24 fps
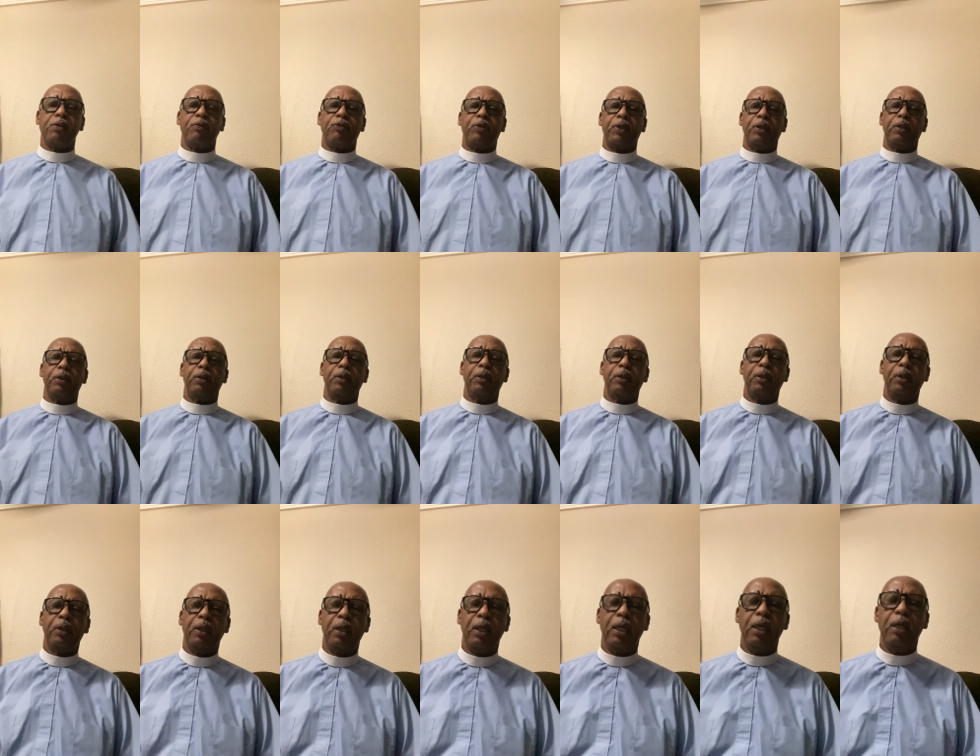of the
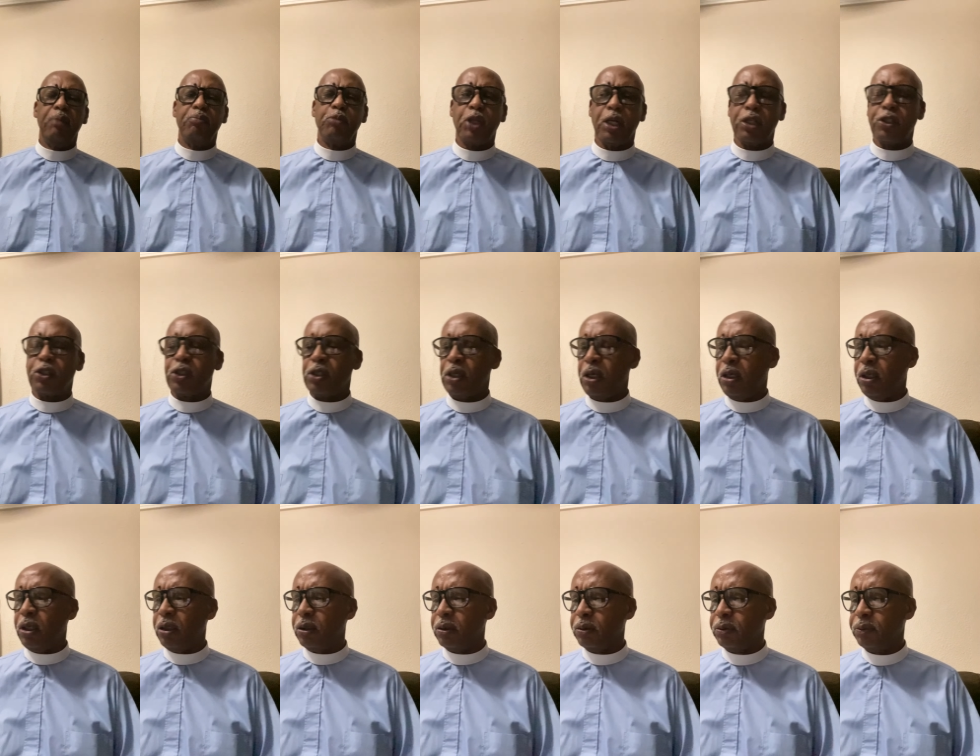hymn just
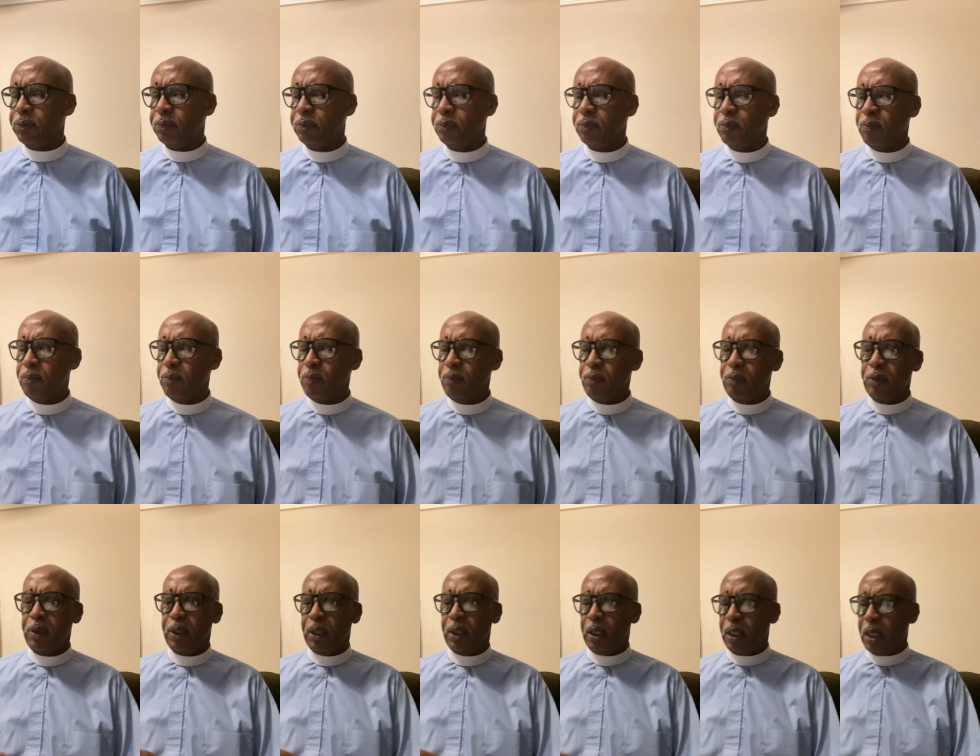sung,
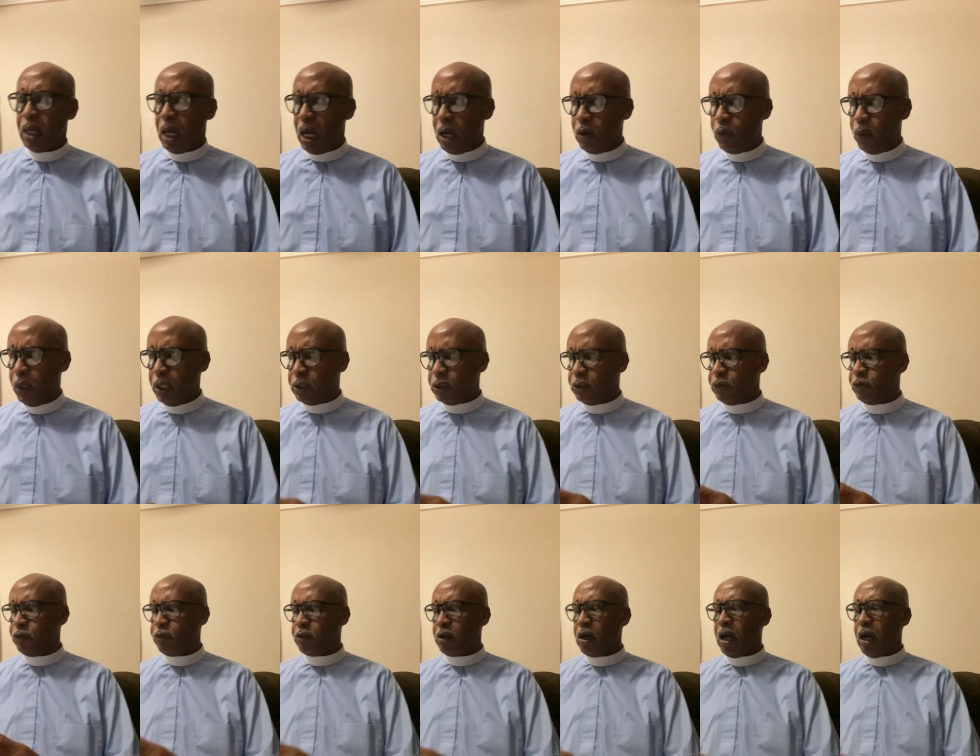I wish
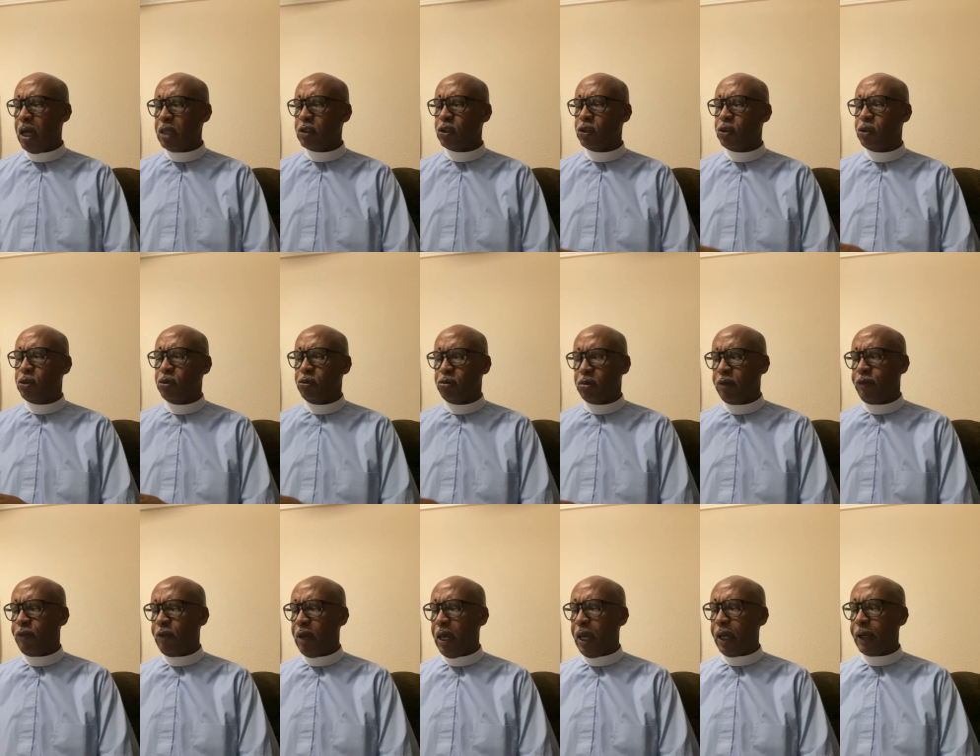for us to
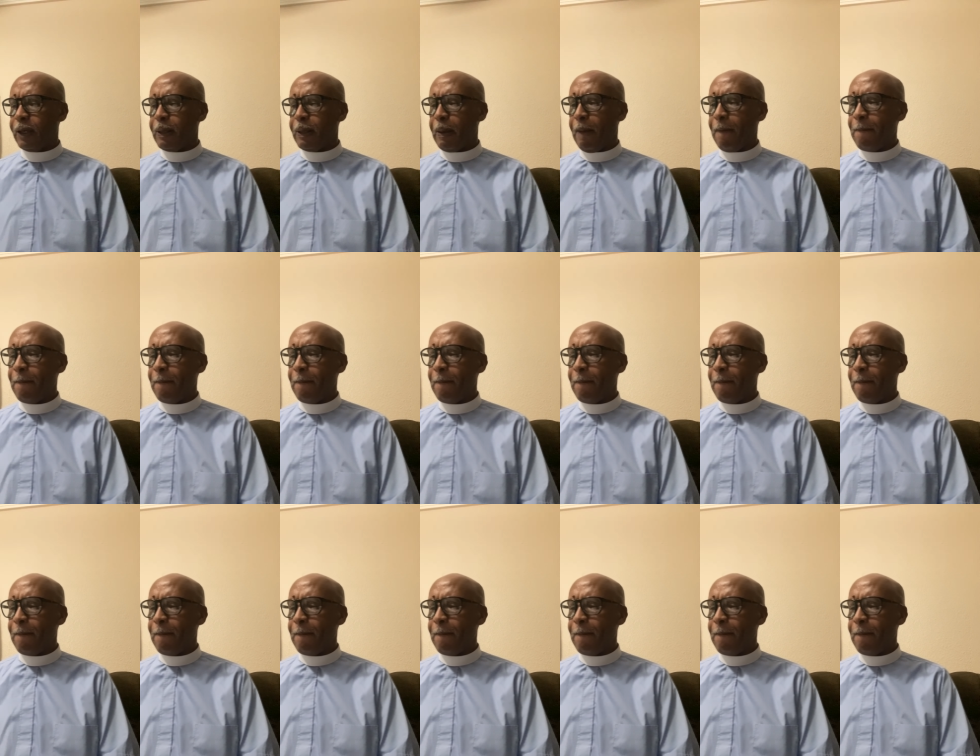reflect